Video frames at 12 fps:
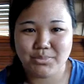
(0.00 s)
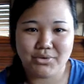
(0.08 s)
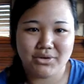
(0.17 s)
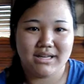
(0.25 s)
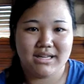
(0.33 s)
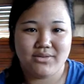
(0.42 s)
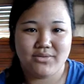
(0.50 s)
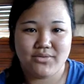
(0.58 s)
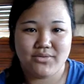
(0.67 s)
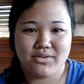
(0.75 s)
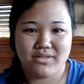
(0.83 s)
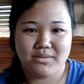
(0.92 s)
to put in
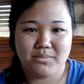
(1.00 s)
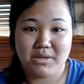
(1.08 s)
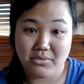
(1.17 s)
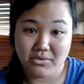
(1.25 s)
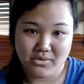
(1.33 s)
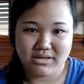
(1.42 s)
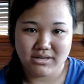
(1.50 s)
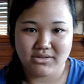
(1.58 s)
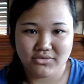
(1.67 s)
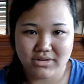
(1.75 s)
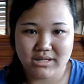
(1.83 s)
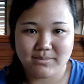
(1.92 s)
for the people going
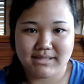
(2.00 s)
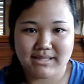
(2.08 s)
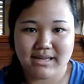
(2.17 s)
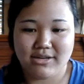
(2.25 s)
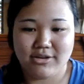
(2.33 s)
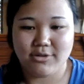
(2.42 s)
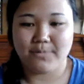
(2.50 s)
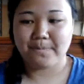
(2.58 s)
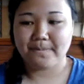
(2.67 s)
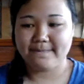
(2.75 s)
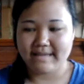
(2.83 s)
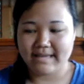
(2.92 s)
into dreams, that, you know,
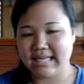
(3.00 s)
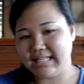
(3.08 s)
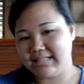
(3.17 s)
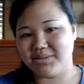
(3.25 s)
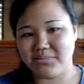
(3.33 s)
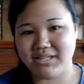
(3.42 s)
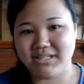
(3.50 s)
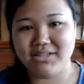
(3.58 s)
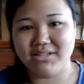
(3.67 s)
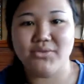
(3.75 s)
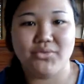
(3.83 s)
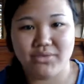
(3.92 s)
they need something
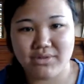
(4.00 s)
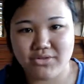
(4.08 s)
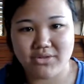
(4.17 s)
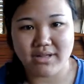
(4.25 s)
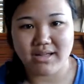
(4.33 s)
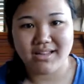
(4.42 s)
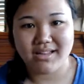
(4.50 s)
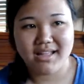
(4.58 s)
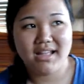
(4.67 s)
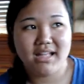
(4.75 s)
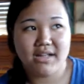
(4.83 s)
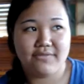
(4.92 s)
to differentiate
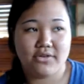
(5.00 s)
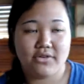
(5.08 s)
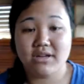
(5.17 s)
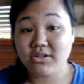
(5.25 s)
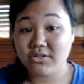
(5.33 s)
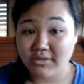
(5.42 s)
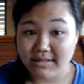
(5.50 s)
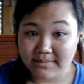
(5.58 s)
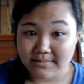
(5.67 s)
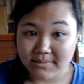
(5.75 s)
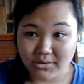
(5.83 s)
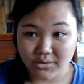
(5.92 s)
if they're in a
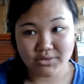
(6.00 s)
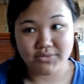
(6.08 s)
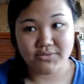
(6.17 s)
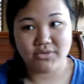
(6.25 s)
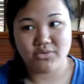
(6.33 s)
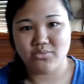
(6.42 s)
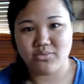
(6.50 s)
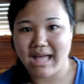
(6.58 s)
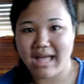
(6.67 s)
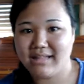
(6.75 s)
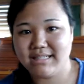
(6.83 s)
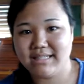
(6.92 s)
dream or if they're in
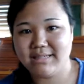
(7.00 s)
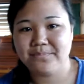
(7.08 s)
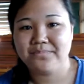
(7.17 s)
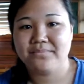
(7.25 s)
reality.